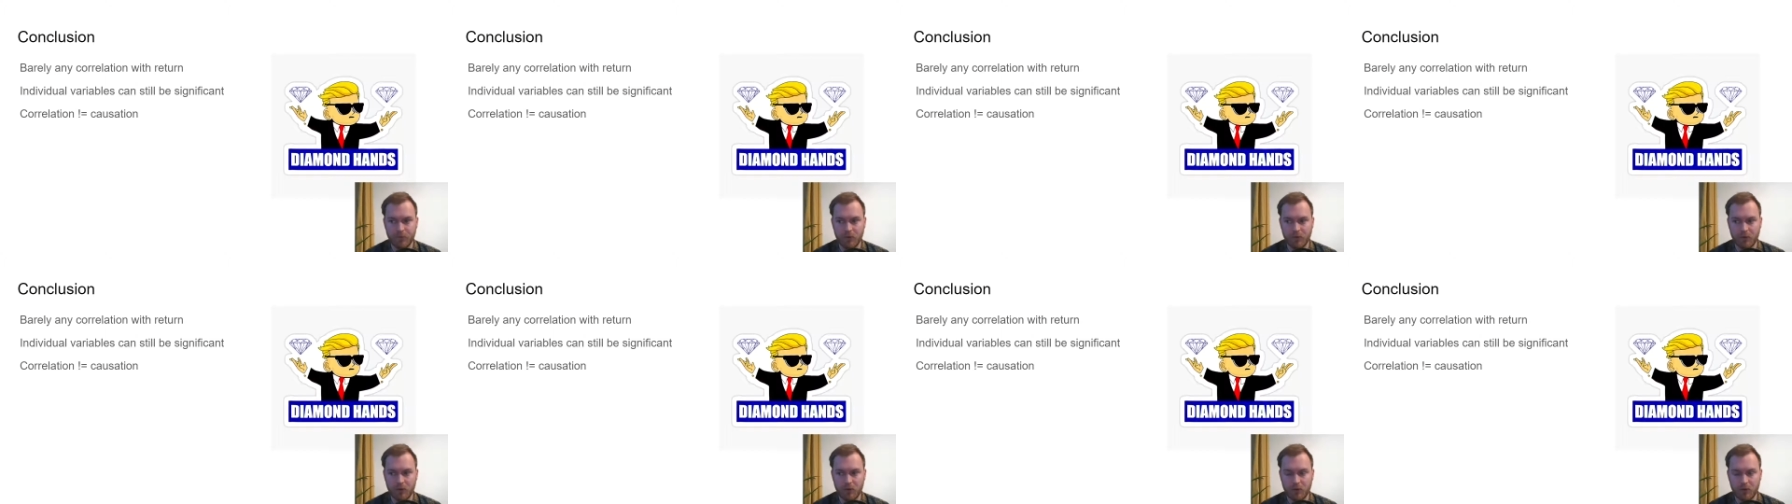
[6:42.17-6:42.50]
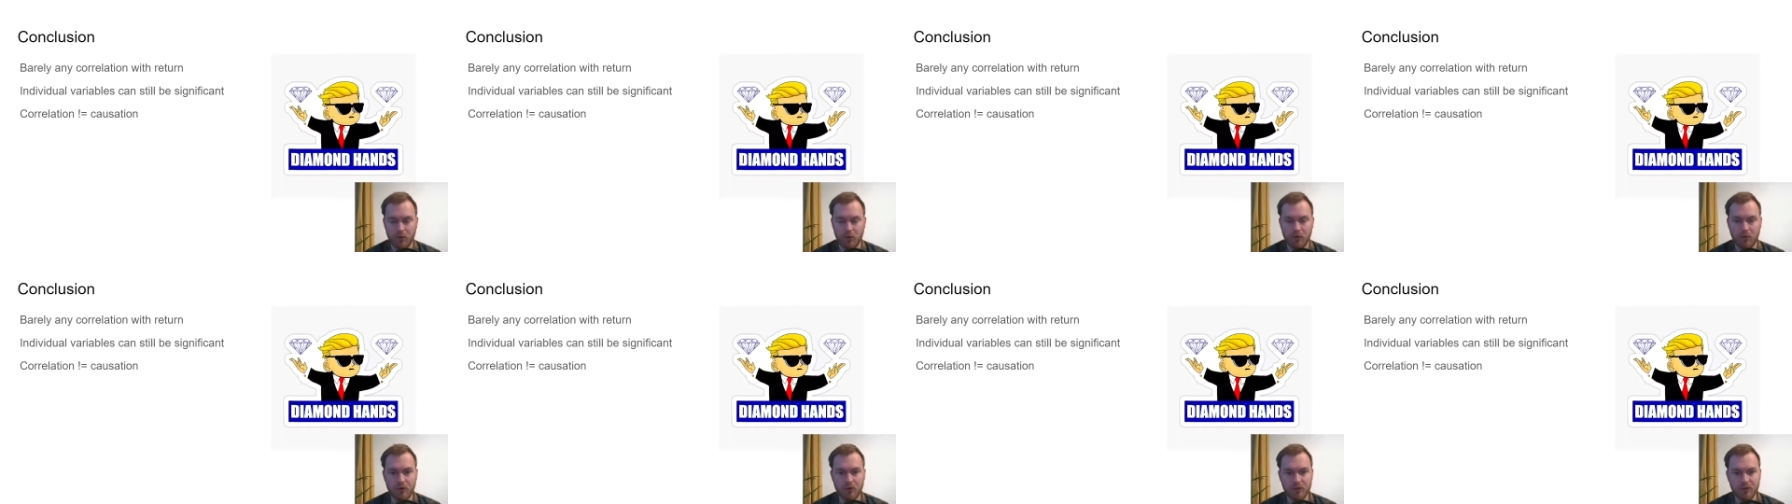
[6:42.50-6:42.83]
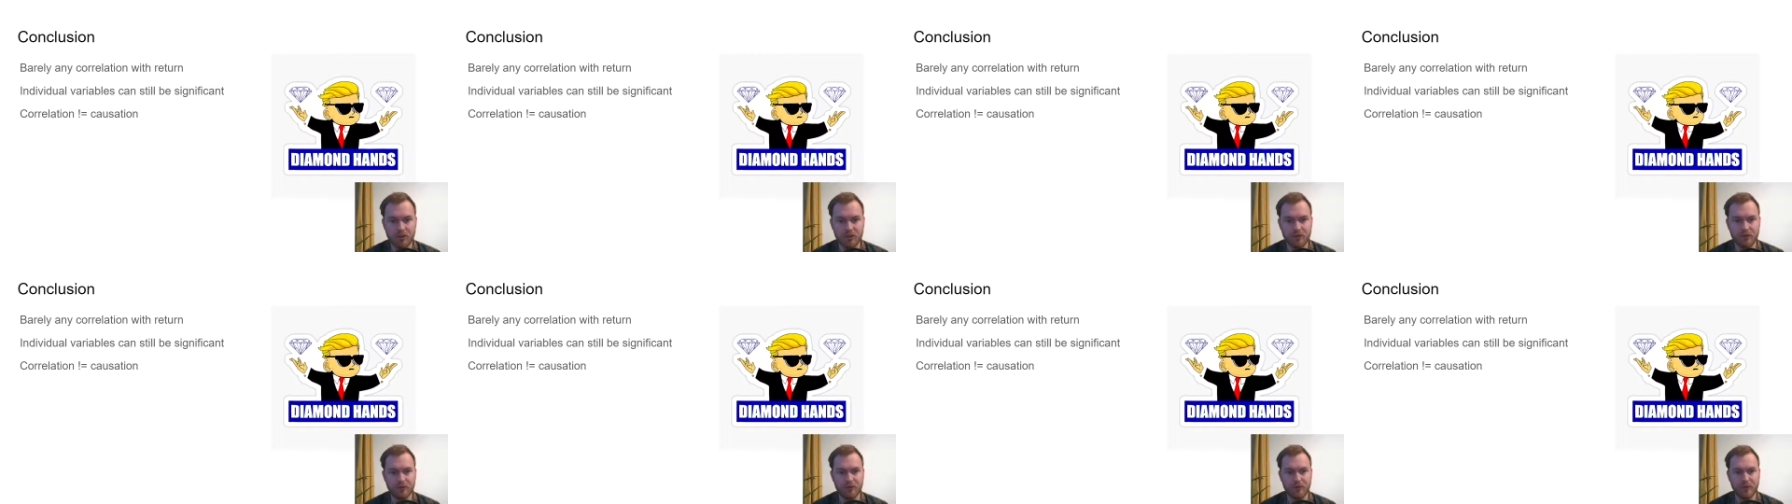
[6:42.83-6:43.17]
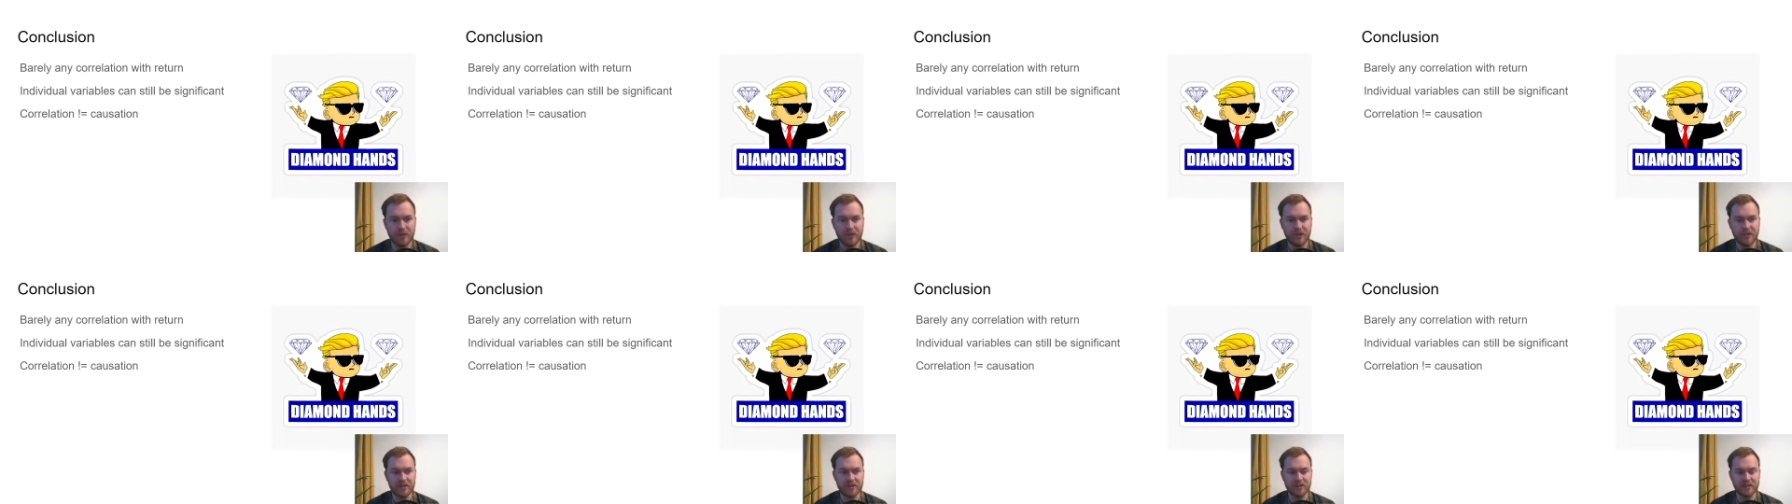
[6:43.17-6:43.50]
conclusion for
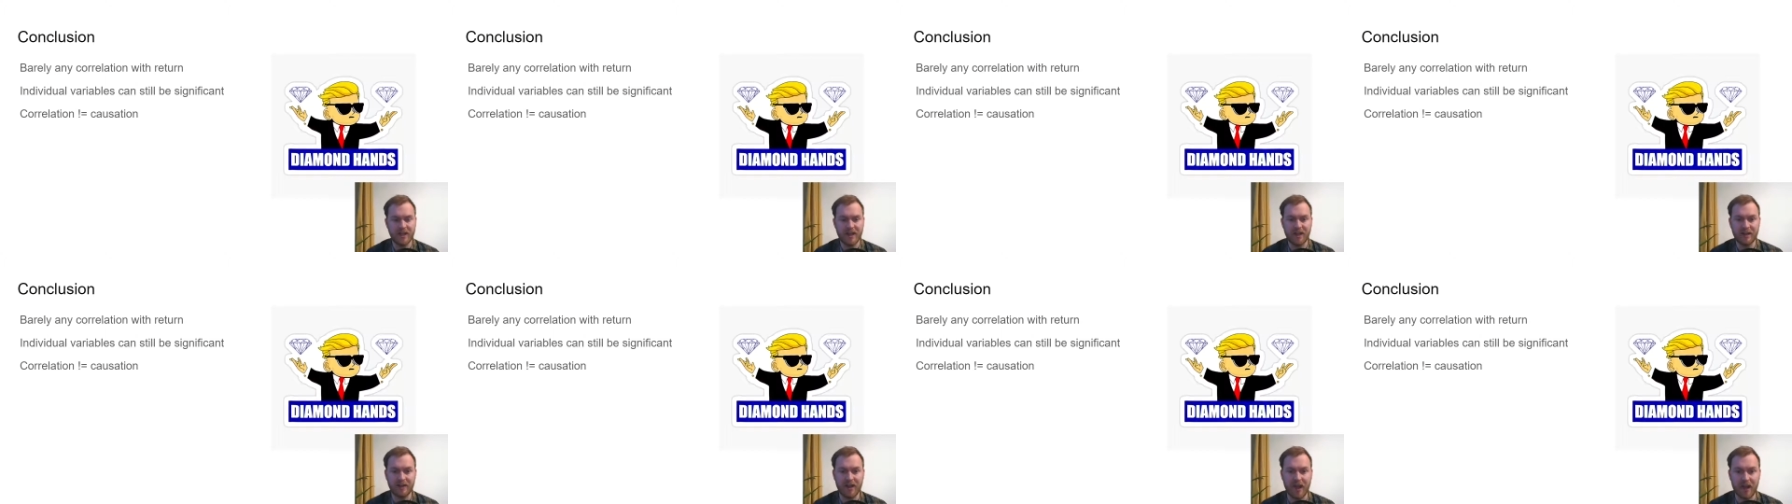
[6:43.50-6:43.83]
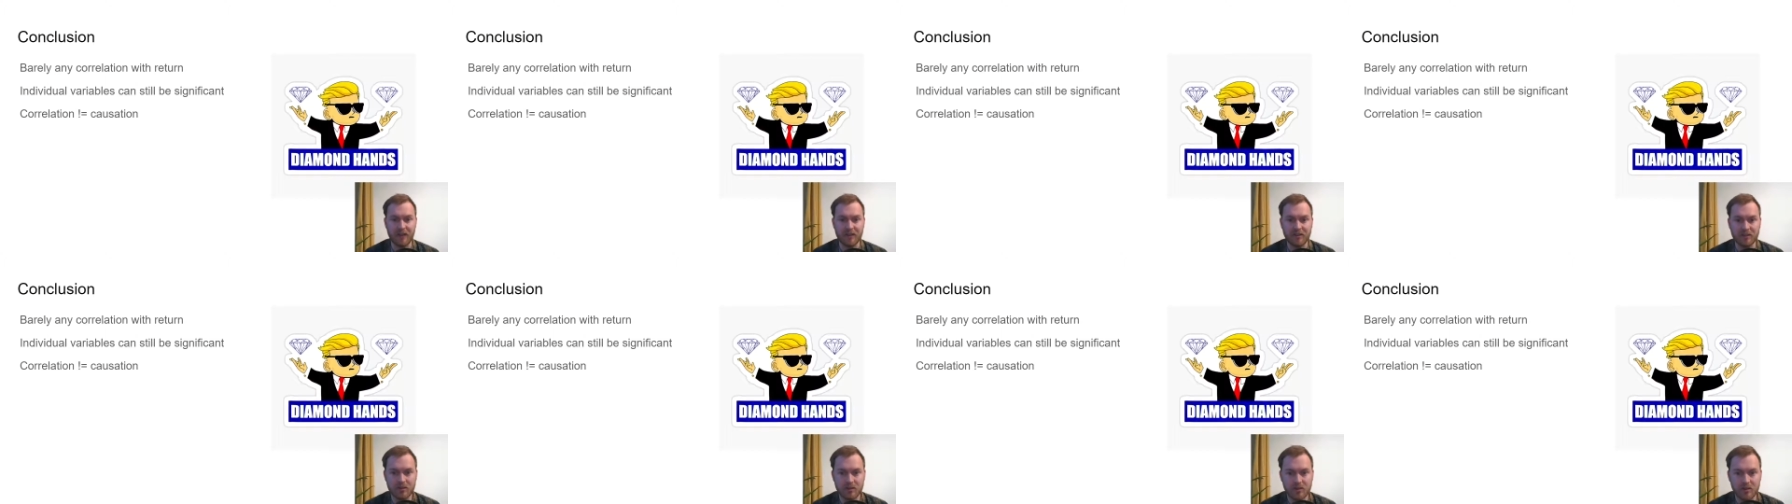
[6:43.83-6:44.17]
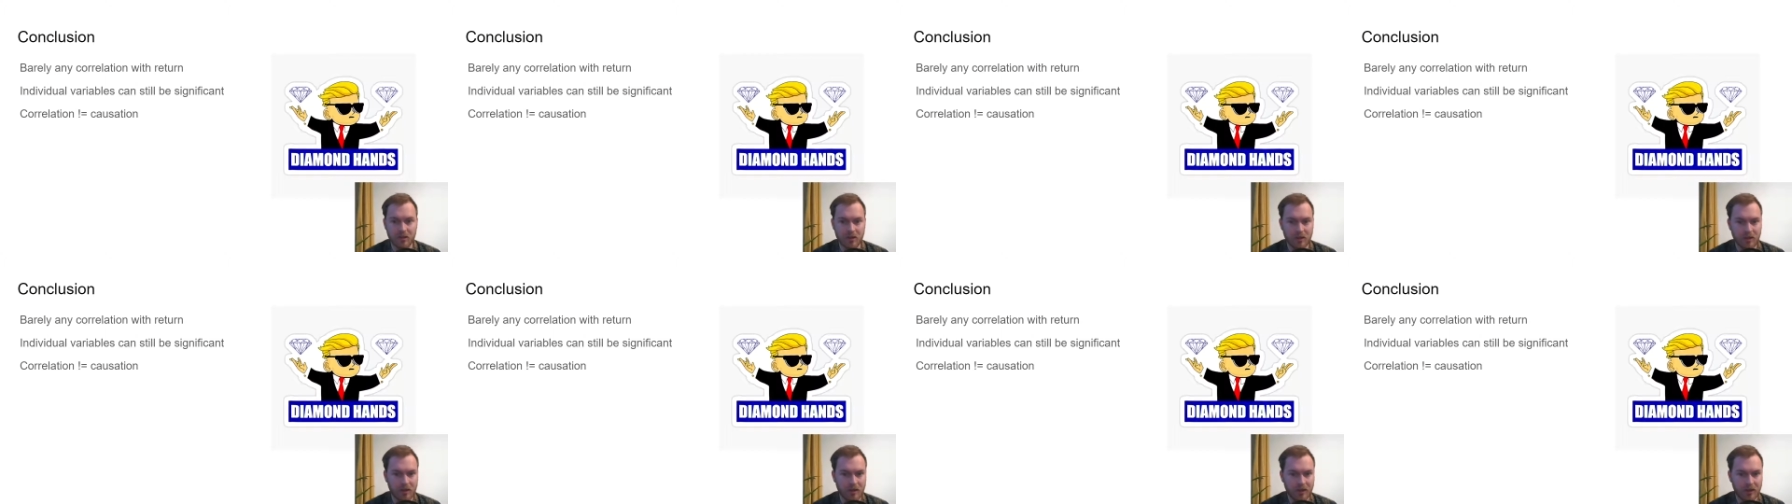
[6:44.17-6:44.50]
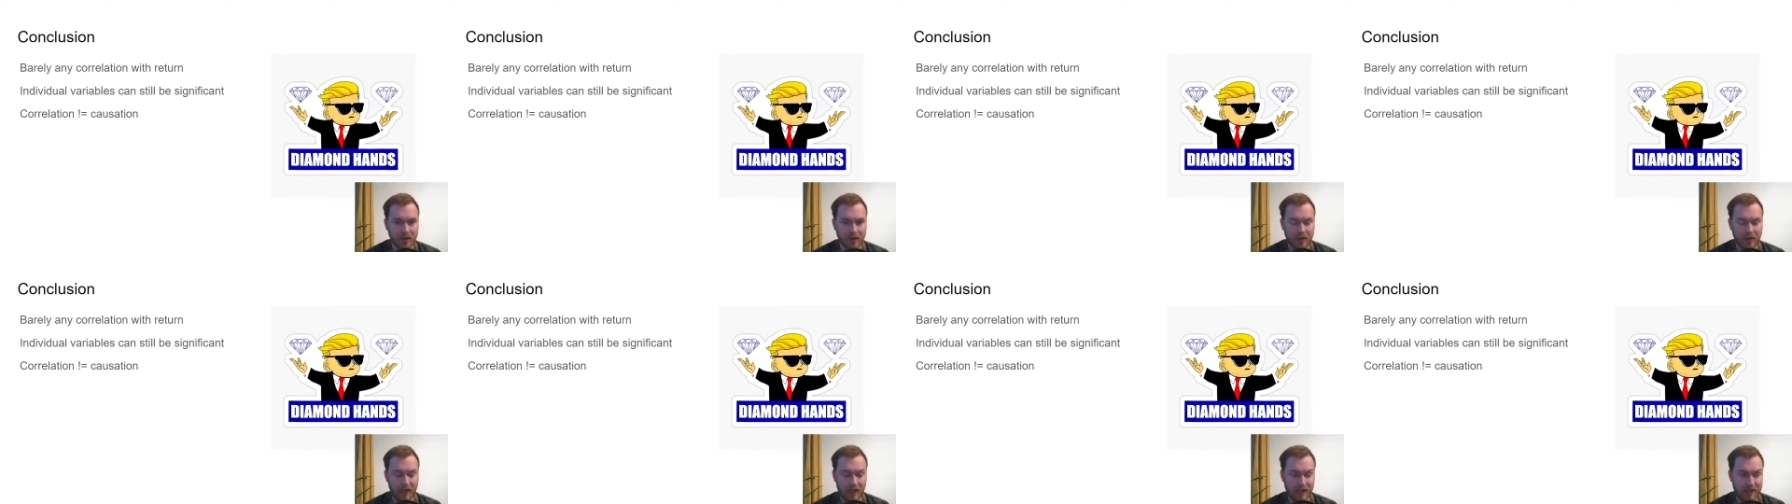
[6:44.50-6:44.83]
this index,
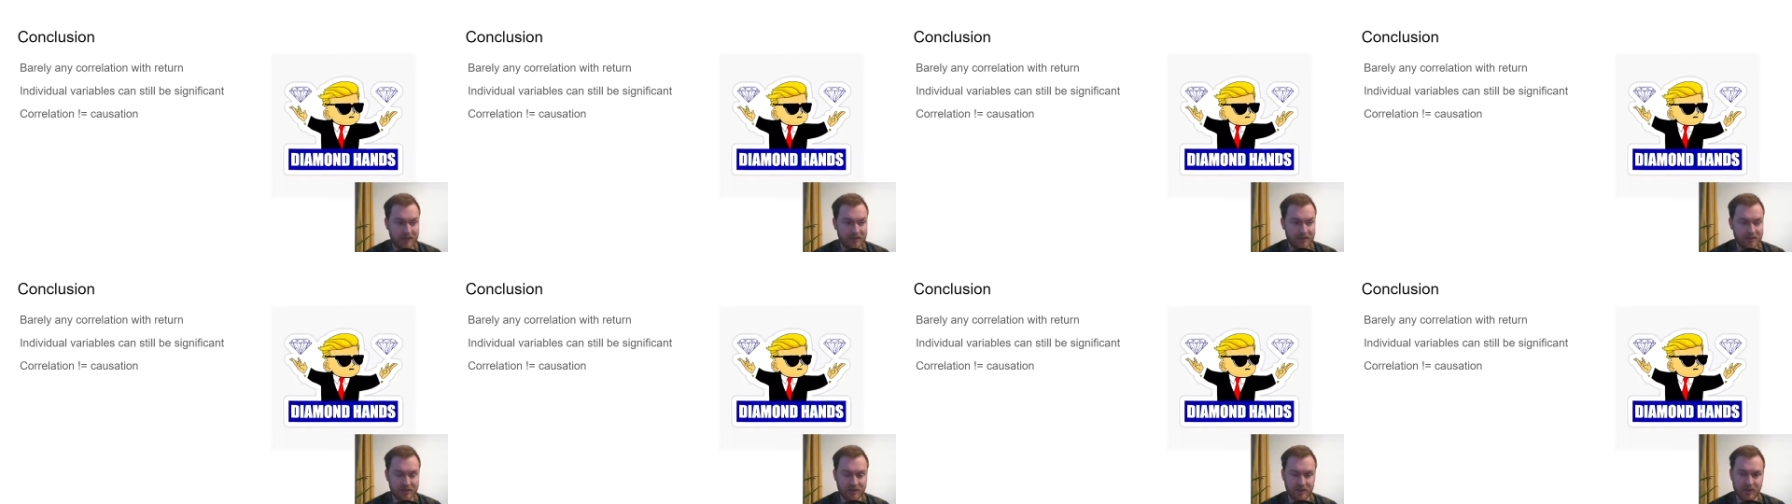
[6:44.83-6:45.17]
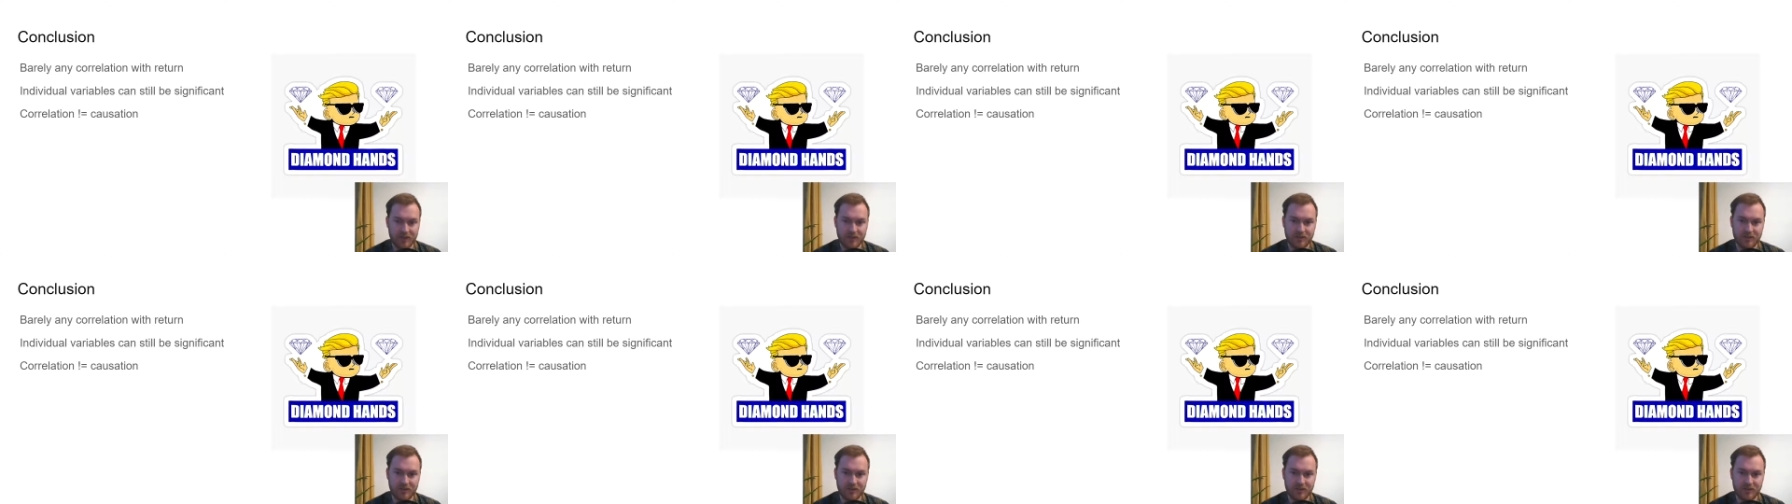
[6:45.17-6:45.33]
it's